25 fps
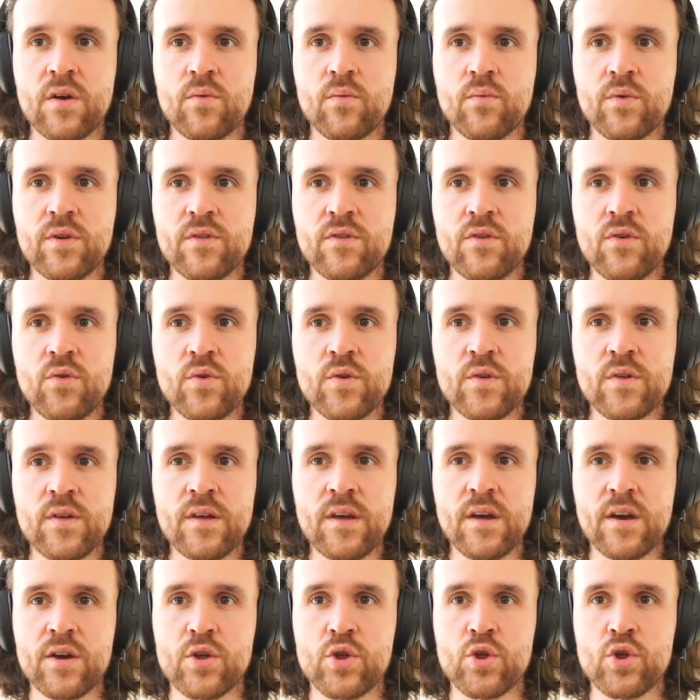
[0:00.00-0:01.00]
We do
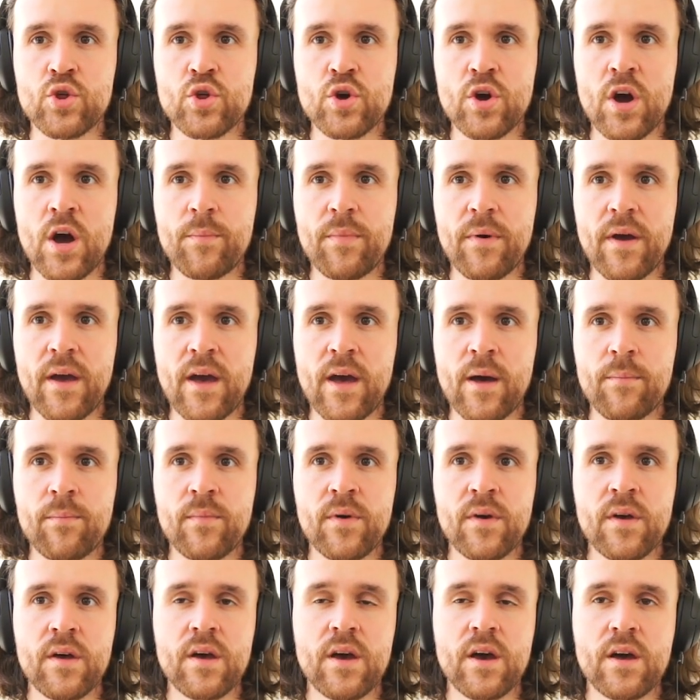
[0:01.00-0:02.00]
see a shop app
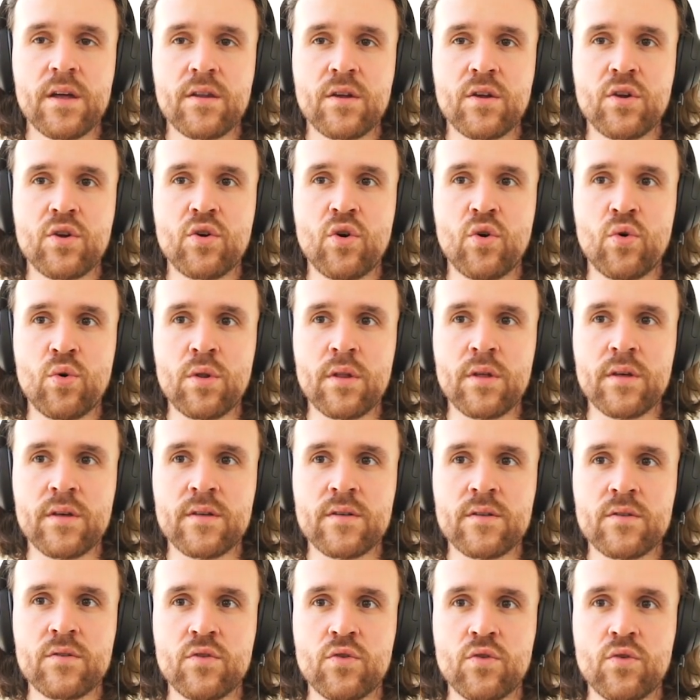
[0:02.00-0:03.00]
and the goal
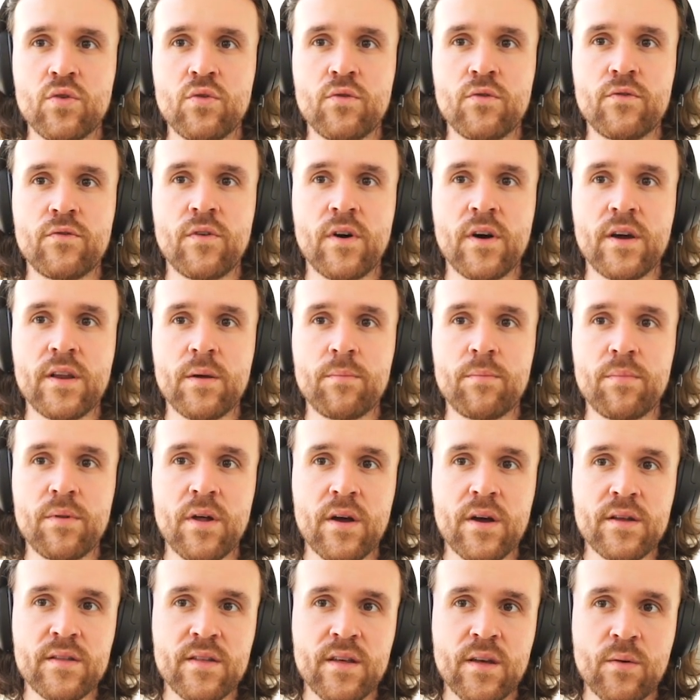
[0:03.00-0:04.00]
is to find a
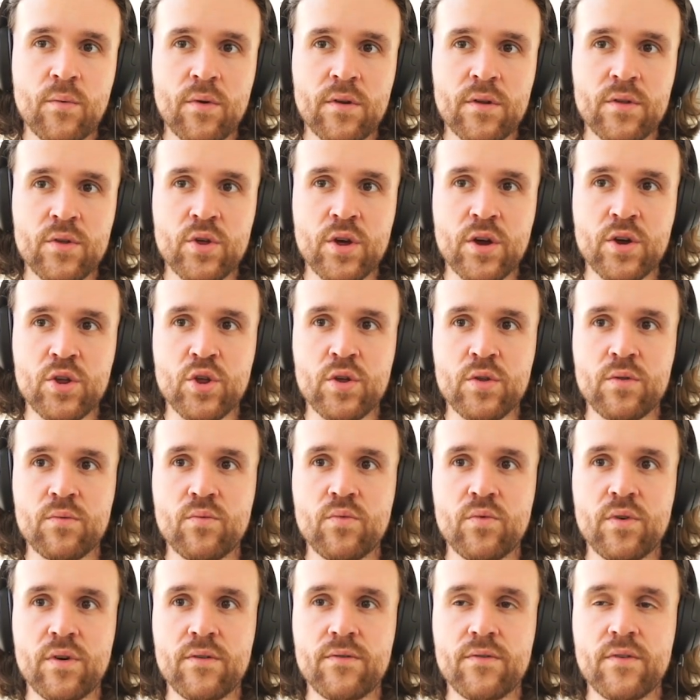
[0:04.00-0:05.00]
blind SQL injection
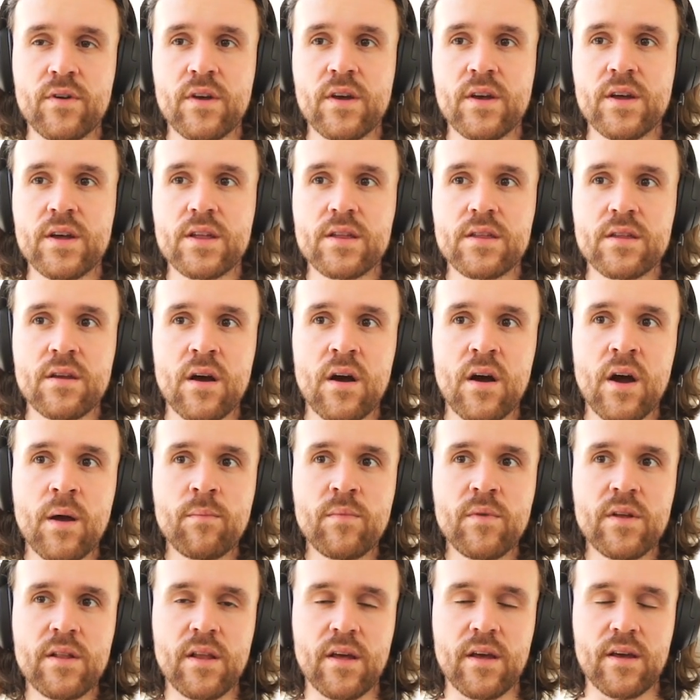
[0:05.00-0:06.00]
with time
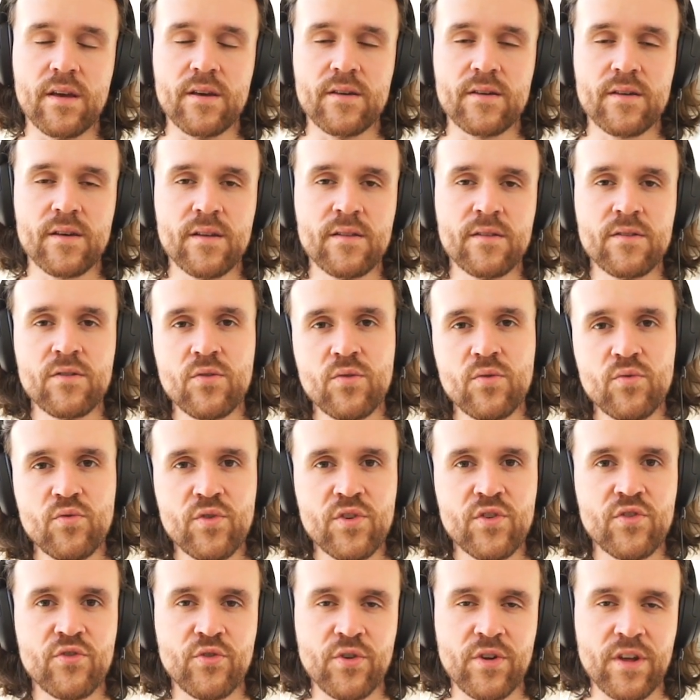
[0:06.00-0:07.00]
delays and to
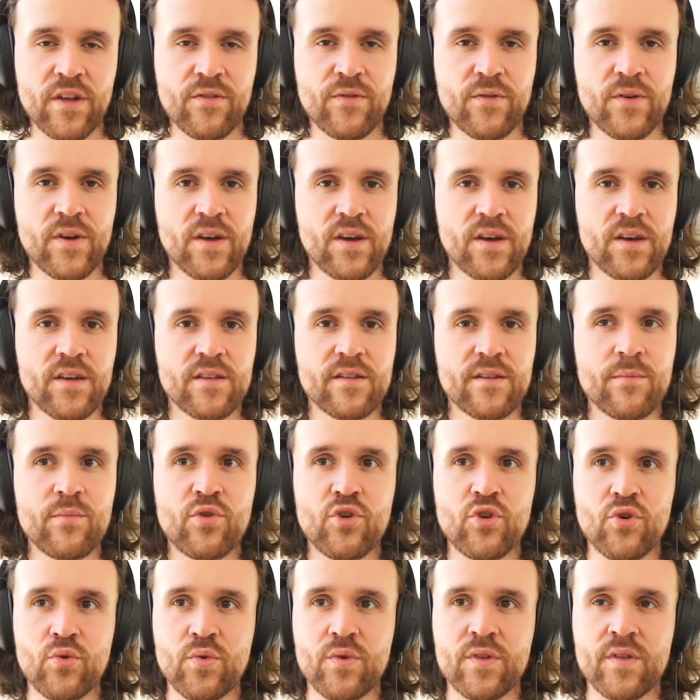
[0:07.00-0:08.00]
retrieve some
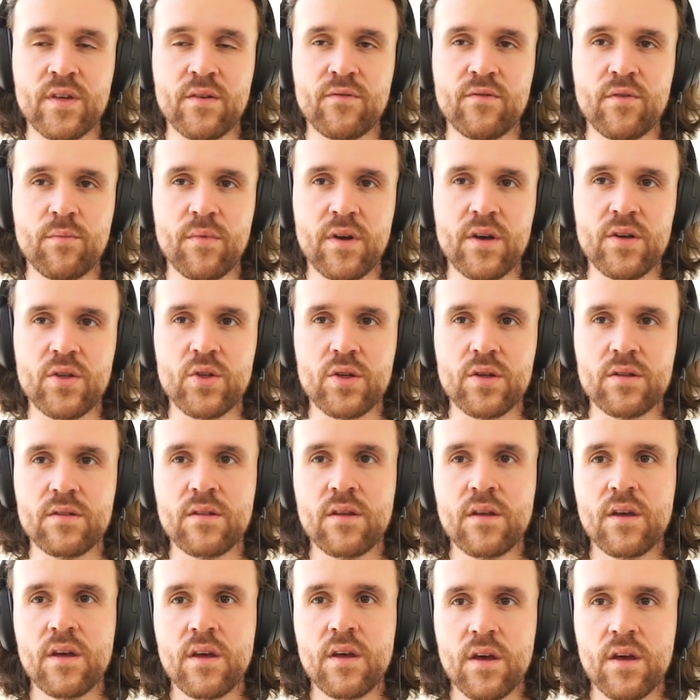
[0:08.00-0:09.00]
juicy information.
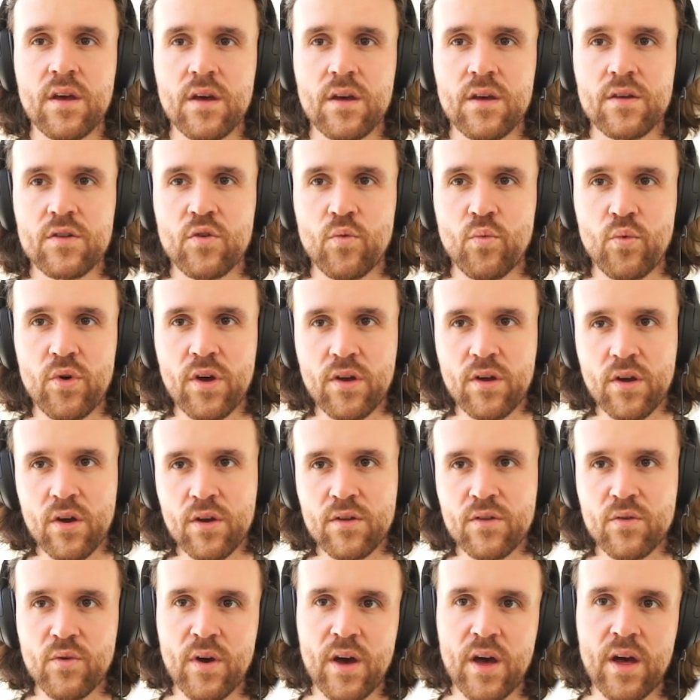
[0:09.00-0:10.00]
So we're
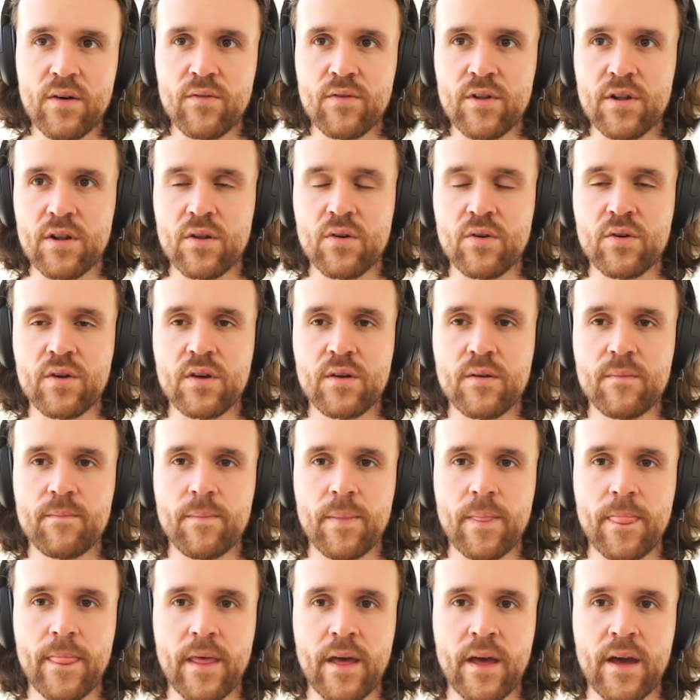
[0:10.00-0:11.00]
going to have a look
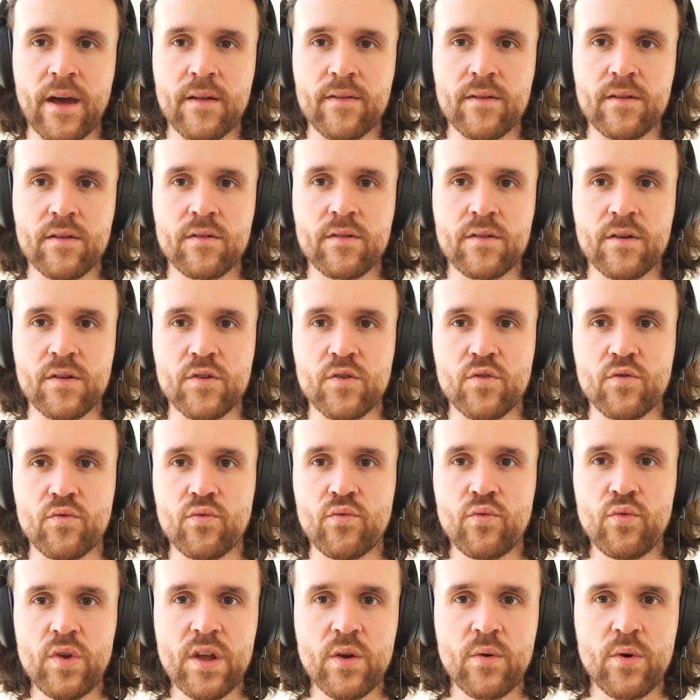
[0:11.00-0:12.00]
at this
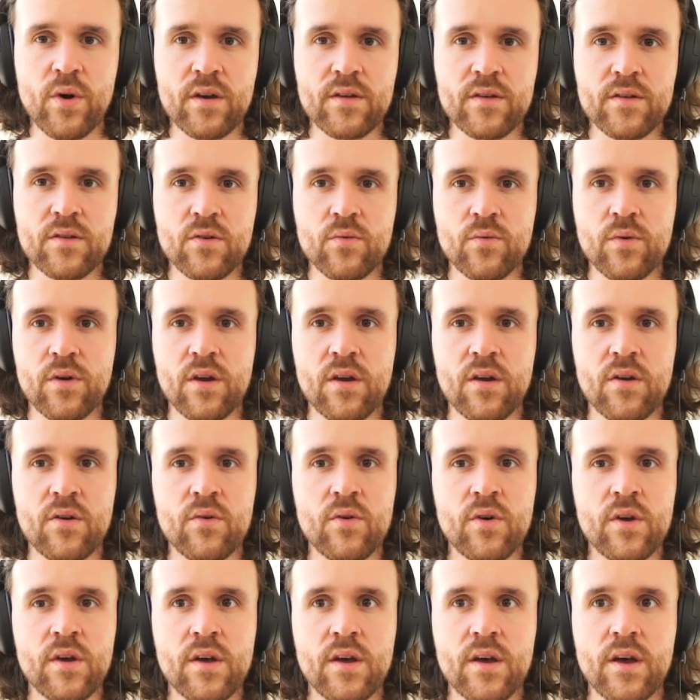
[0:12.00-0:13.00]
request over
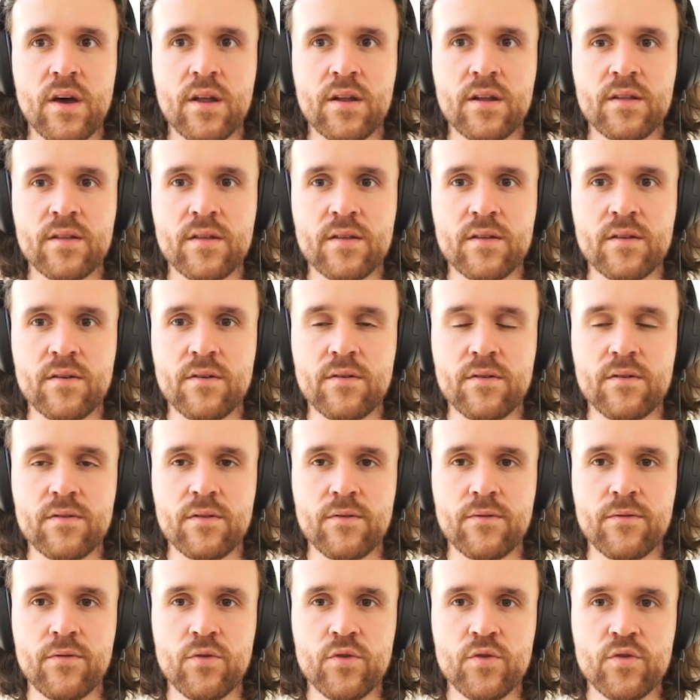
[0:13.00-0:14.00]
here. And it's the, the
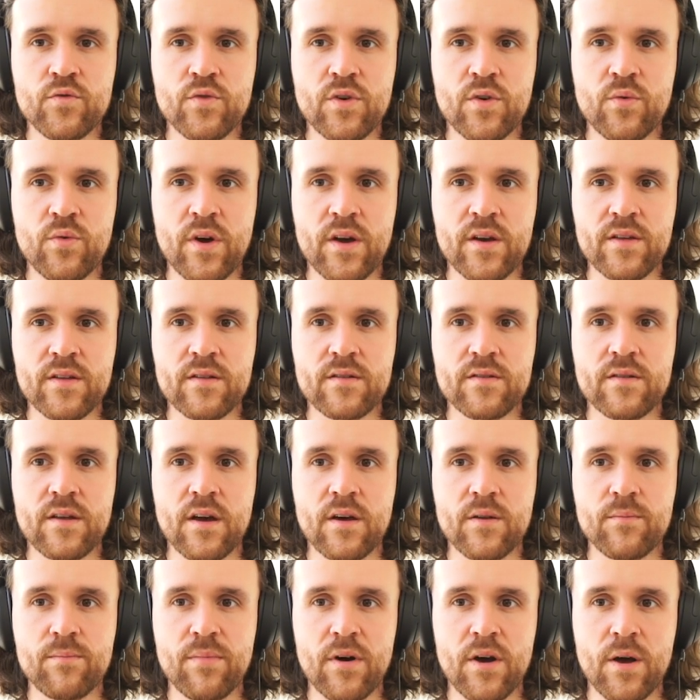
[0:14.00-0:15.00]
first request
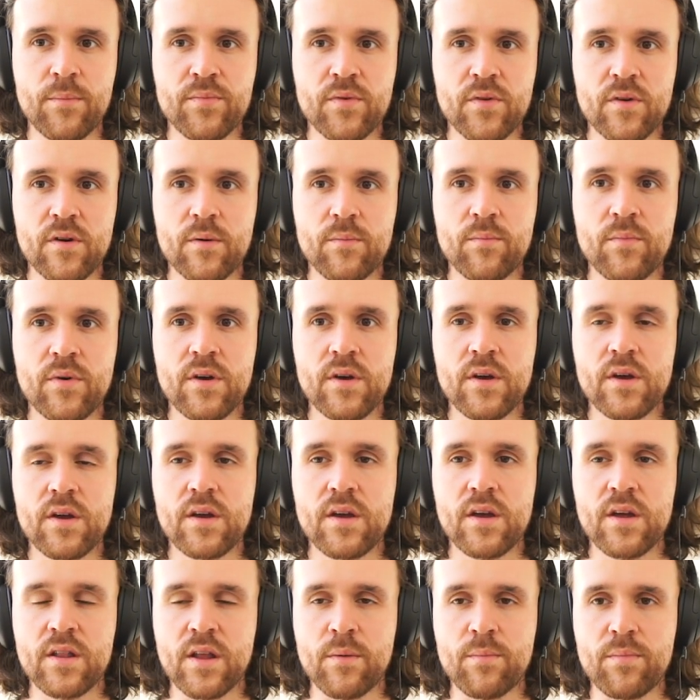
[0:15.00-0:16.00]
that pops up
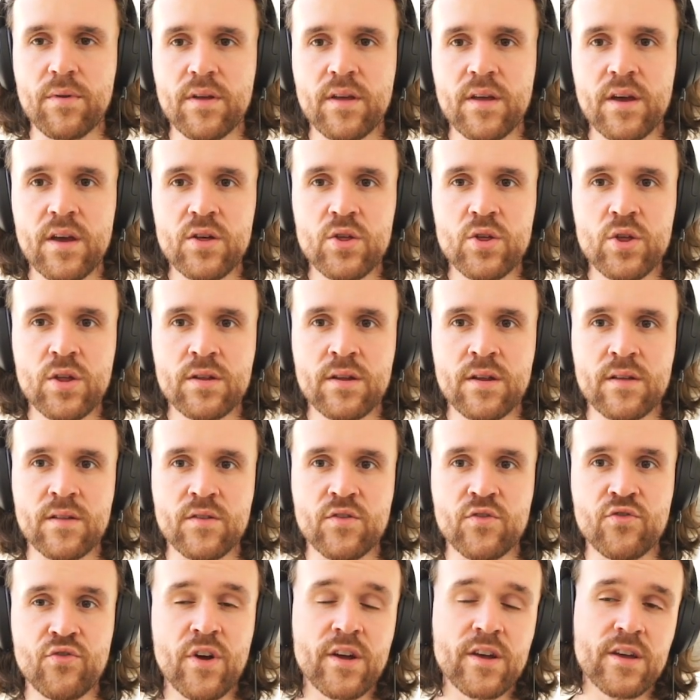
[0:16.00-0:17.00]
in the application, it has a
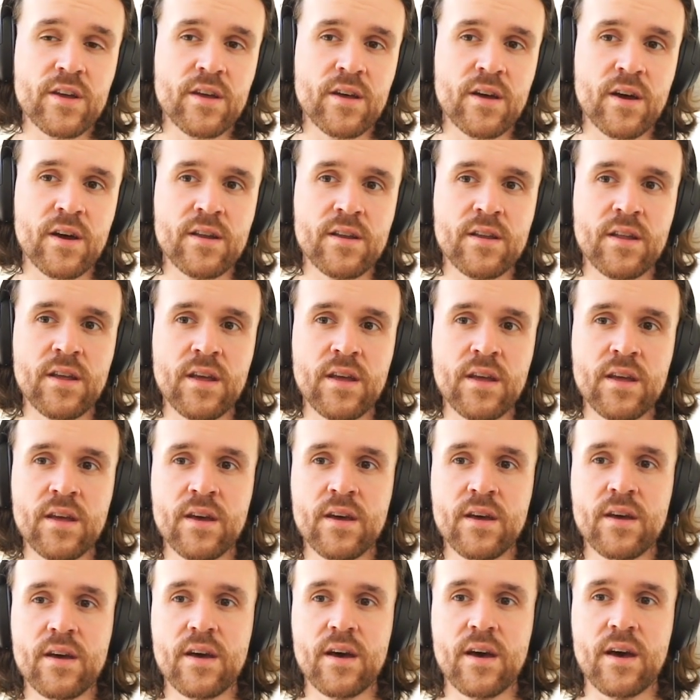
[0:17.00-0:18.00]
tracking ID
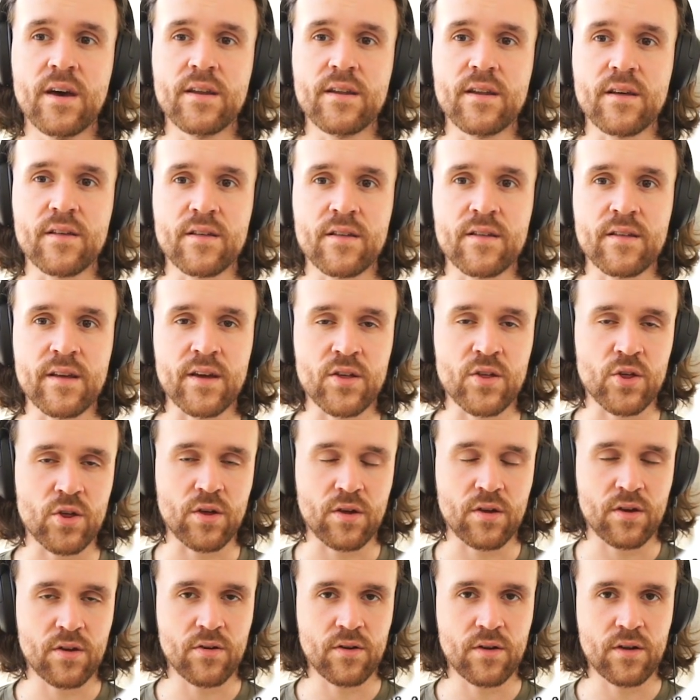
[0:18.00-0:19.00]
and a
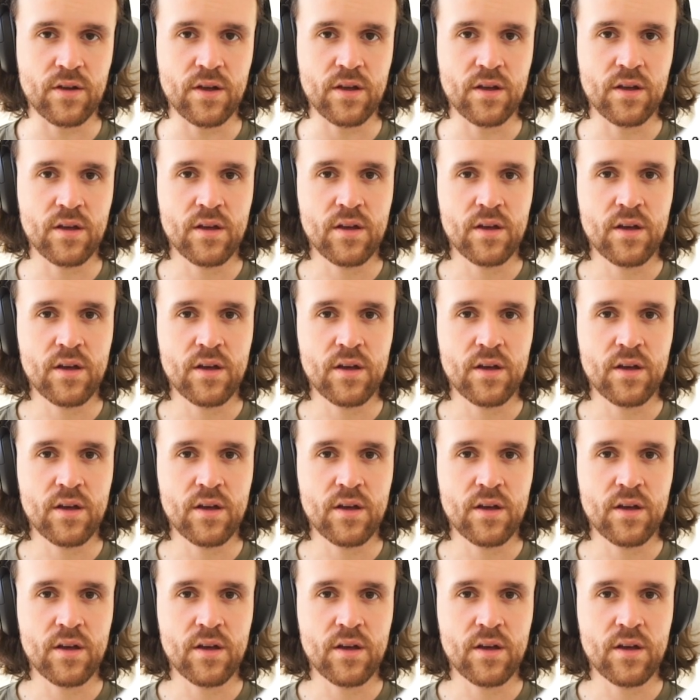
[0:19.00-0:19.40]
session cookie.